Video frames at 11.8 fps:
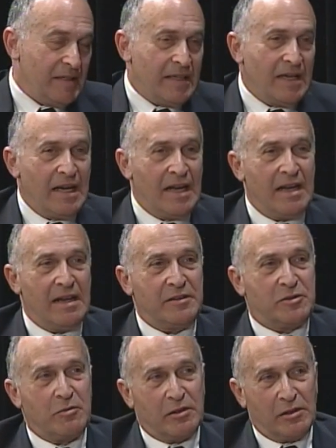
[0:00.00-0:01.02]
And
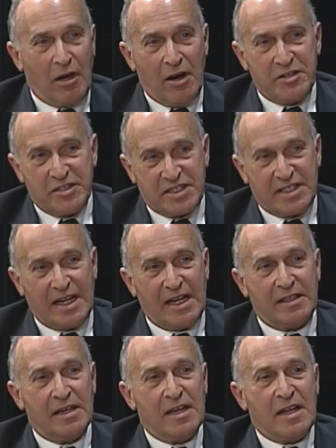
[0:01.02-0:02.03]
to a large
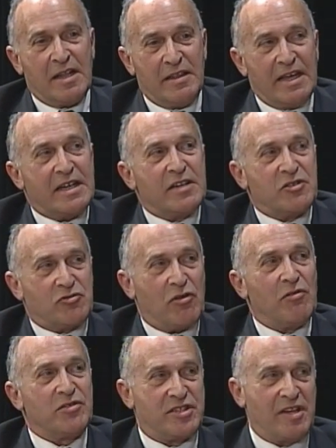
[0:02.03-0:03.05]
extent, they
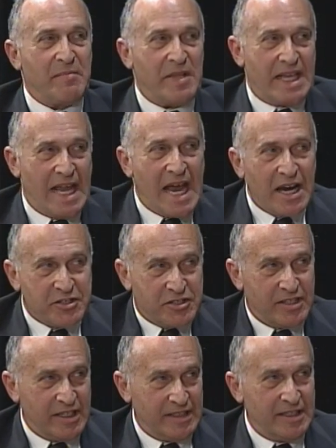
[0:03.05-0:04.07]
control some of the
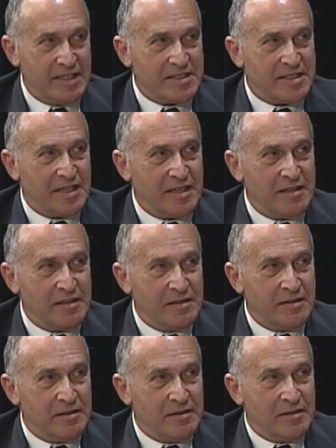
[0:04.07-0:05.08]
action in D.C.
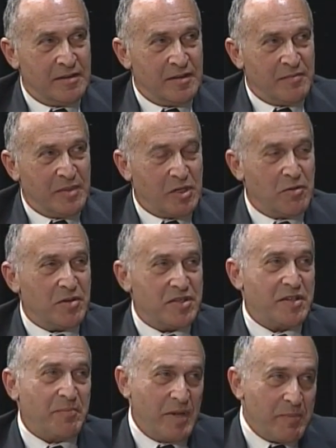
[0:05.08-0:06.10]
because the
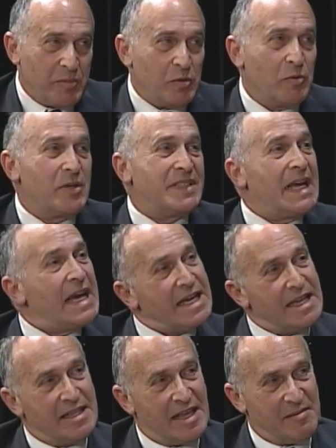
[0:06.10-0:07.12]
people who are
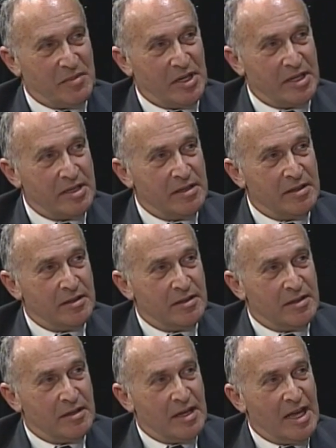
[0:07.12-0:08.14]
taking that money
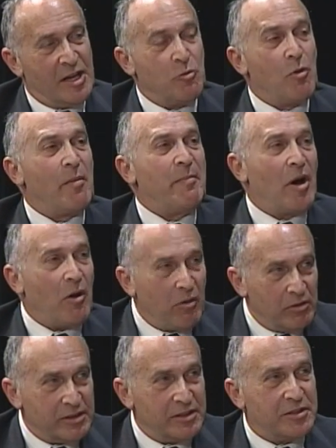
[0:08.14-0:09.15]
and who are
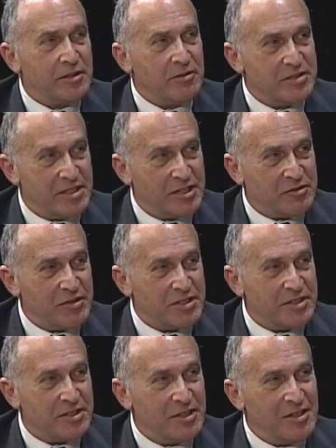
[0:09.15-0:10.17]
beholden to those
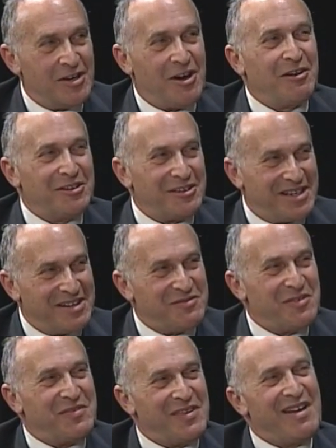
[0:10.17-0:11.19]
interests are looking
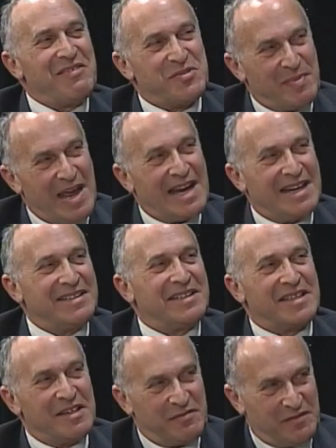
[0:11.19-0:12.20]
for favors back and to
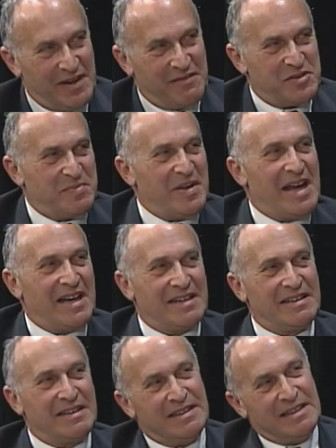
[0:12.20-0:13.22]
give favors back.
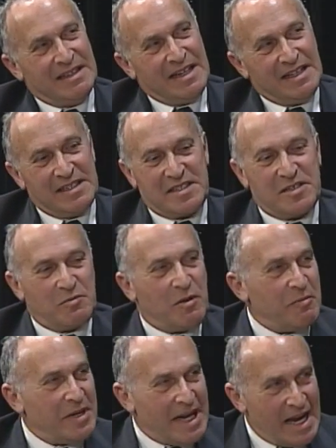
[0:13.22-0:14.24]
And this is what
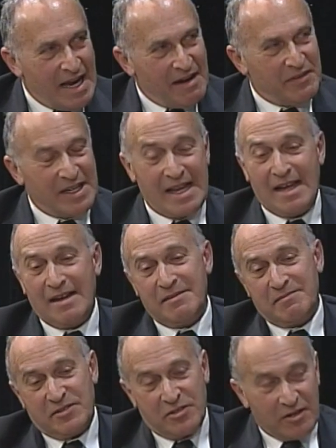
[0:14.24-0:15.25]
we have. Again,
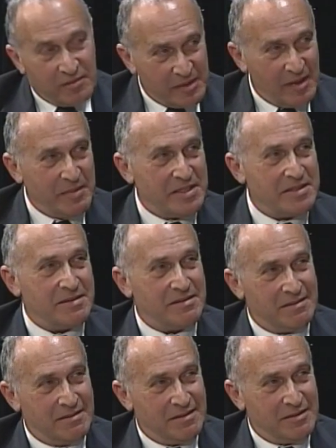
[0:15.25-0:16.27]
term limits.
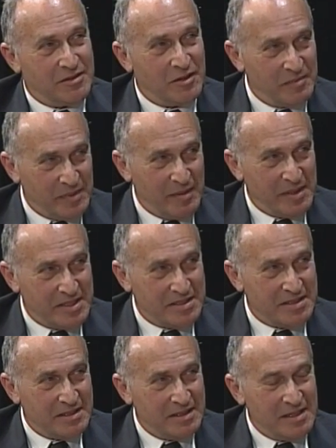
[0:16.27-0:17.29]
Term
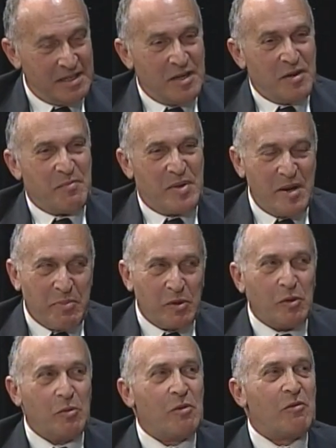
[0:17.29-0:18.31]
limits. People
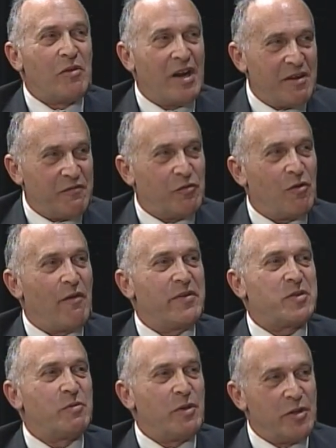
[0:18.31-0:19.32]
who are running for
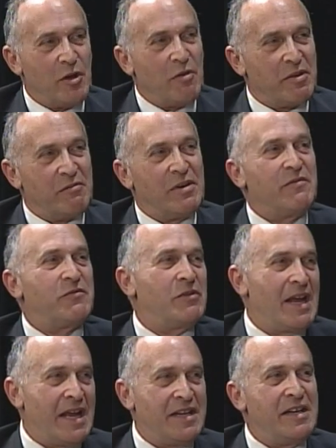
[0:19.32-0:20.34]
office will know they're in for
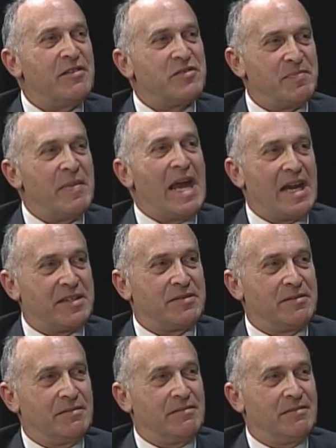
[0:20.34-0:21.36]
8 years max
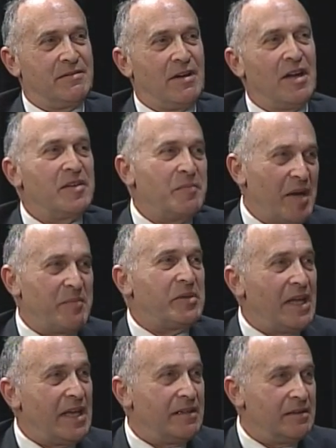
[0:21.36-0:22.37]
under my
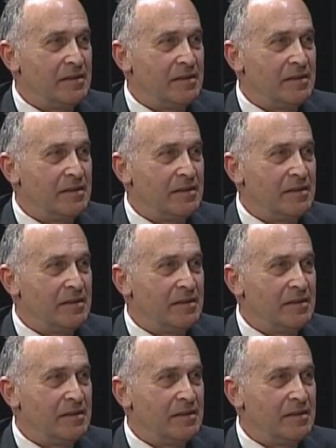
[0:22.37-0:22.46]
plan,